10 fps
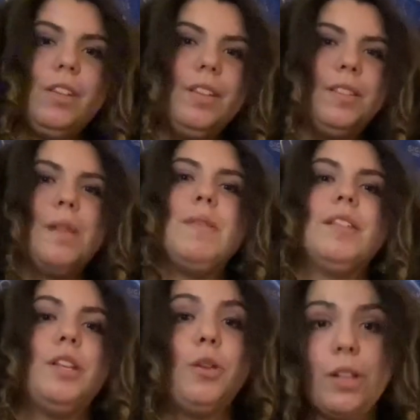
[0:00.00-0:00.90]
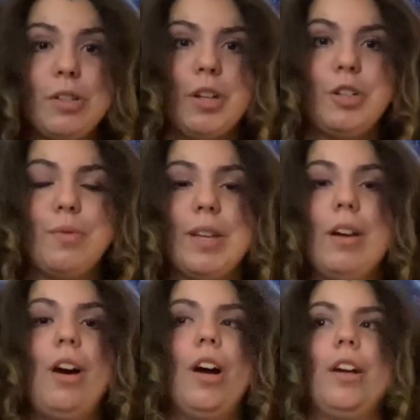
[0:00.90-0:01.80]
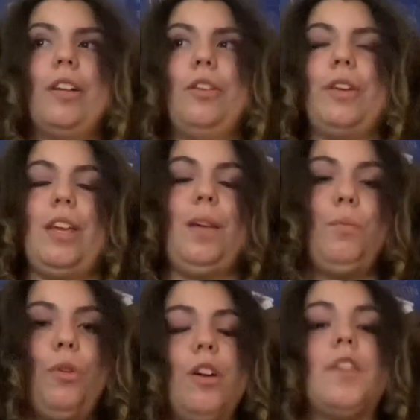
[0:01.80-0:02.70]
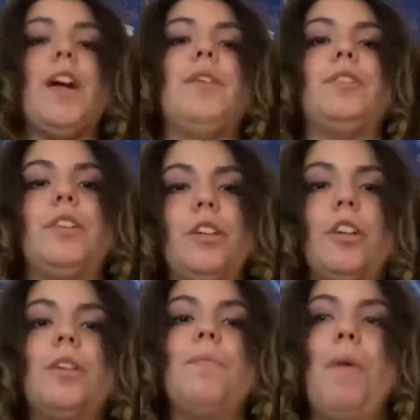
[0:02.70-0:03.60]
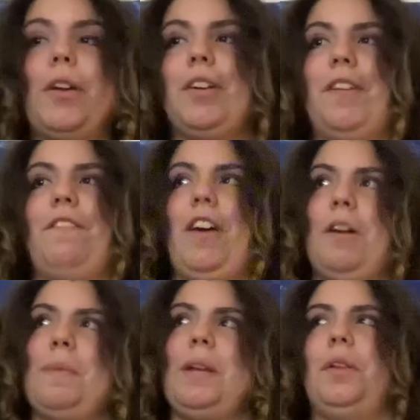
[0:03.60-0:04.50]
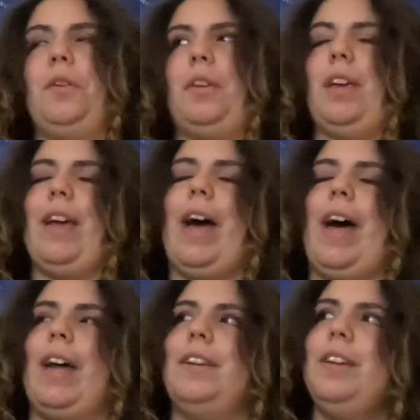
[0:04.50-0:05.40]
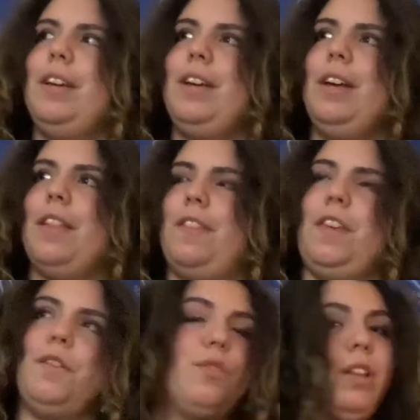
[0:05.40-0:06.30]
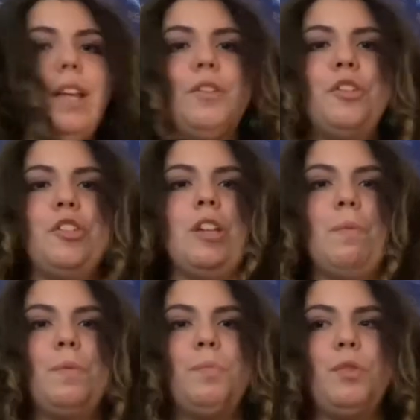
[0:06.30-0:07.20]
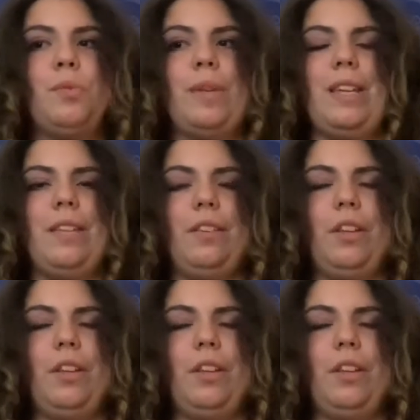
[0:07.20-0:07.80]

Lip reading: some things that you can start doing are looking more around your modern environment and looking at the relationships between,